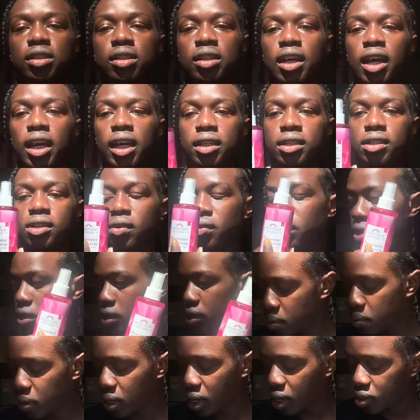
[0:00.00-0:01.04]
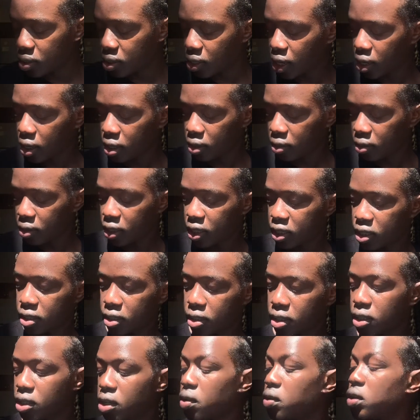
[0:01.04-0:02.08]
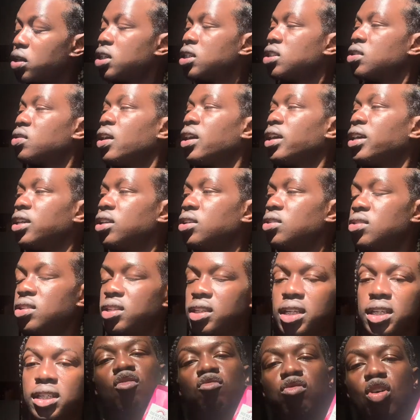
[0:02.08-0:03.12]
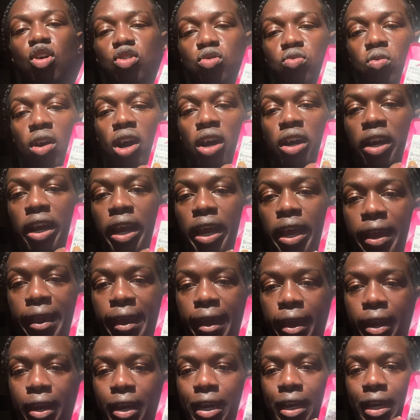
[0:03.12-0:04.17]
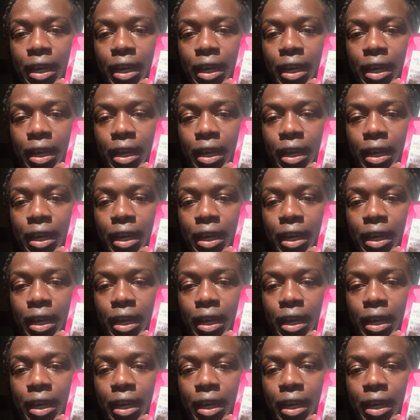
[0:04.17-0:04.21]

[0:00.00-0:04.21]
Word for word: not a toner, but I was like, this is a toner, so I could use this rose water and